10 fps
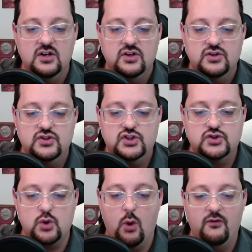
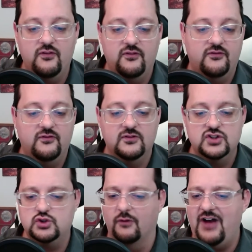
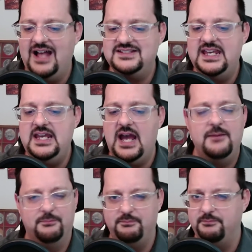Strovosky, I
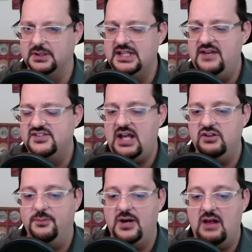believe is how
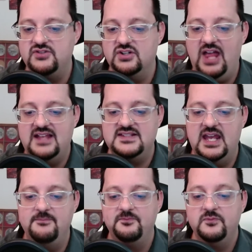you pronounce her last
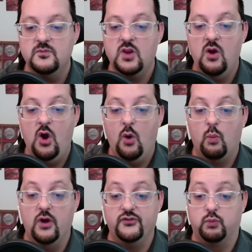name,
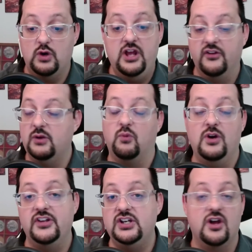was really,
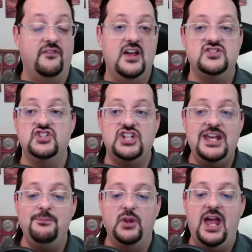really good in this.
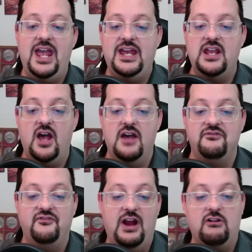She played a
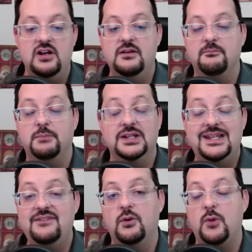very
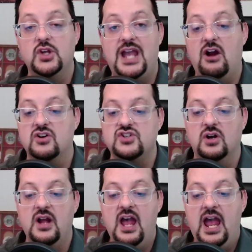believable
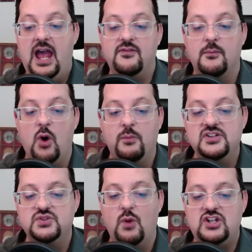character. And the
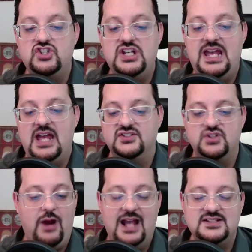moments when she
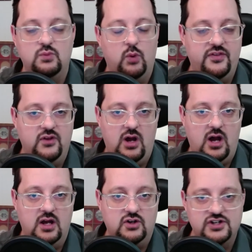interacted with
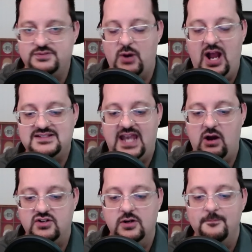Chris Pratt's
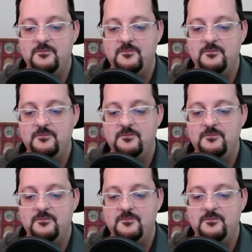character,